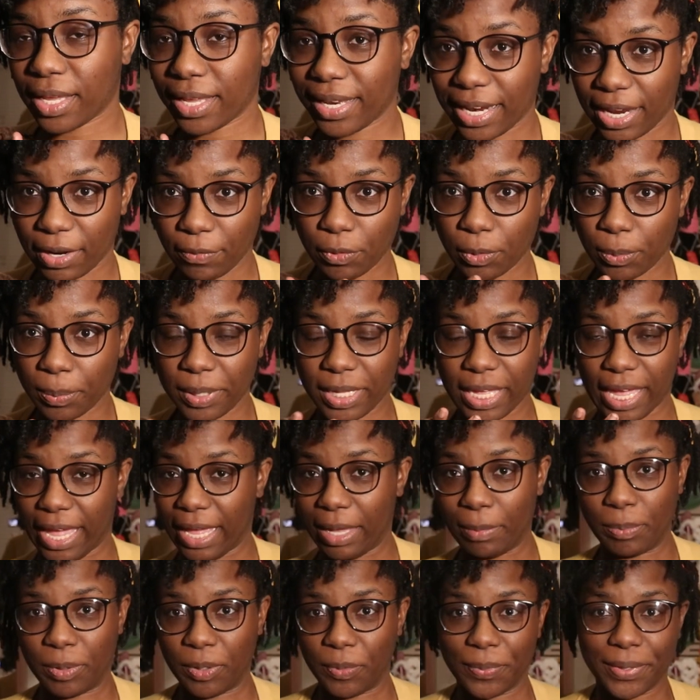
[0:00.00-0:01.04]
and I will be
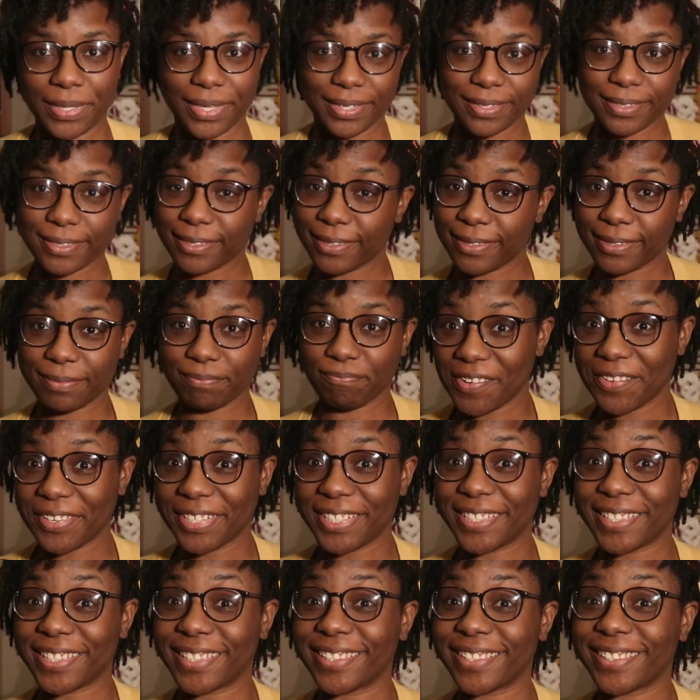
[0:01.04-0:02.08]
happy with it,
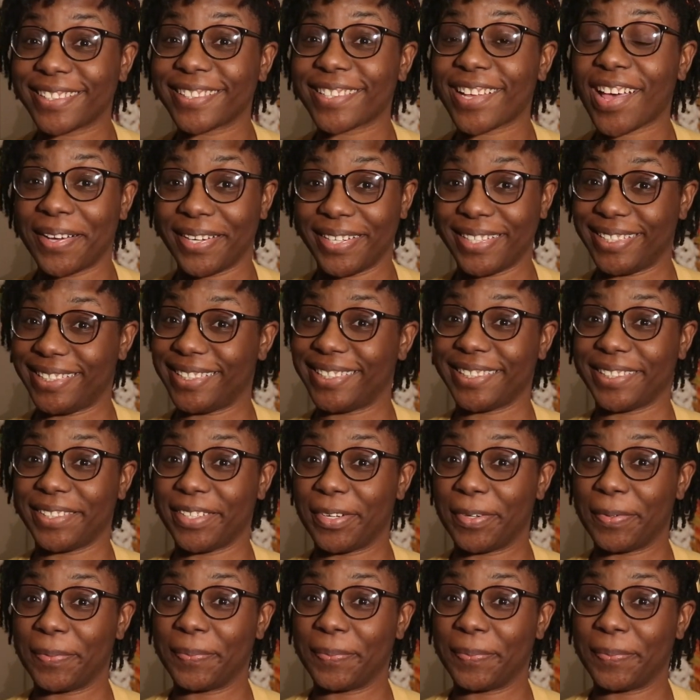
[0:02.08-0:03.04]
which is awesome.